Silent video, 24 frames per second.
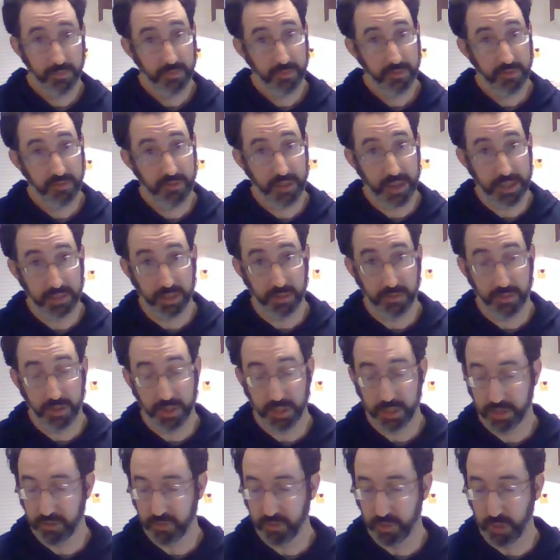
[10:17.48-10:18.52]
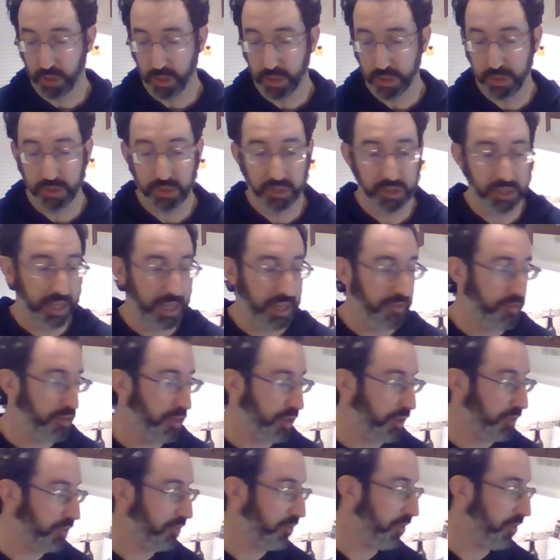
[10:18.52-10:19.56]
Festivus for all you Seinfeld